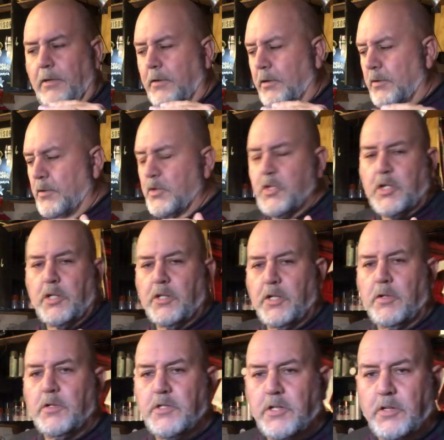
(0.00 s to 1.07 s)
what you can do
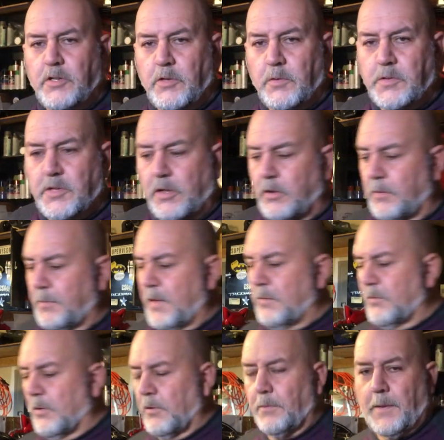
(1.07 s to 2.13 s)
is you can do what's called a
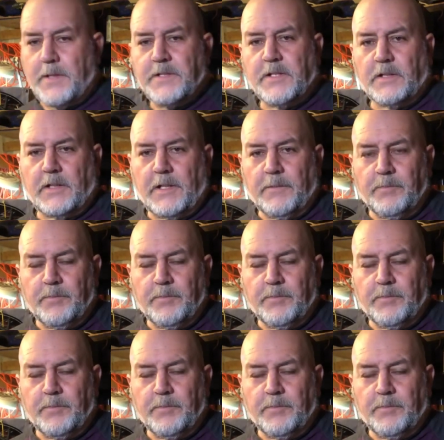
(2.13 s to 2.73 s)
b-roll basically